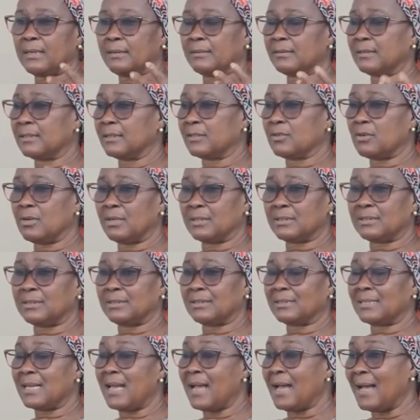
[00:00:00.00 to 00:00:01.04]
the cost
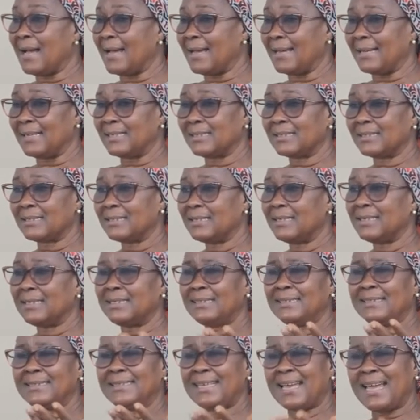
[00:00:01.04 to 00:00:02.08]
is high.
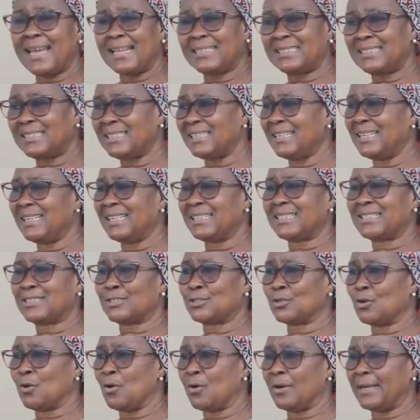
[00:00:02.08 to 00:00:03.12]
Yet it's
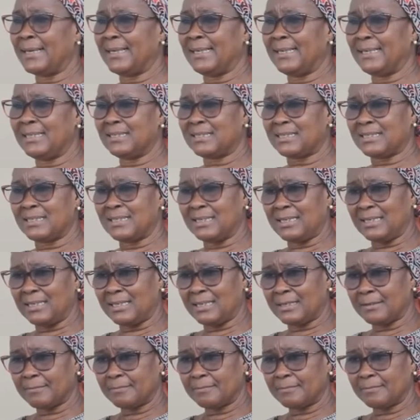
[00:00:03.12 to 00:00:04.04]
so easy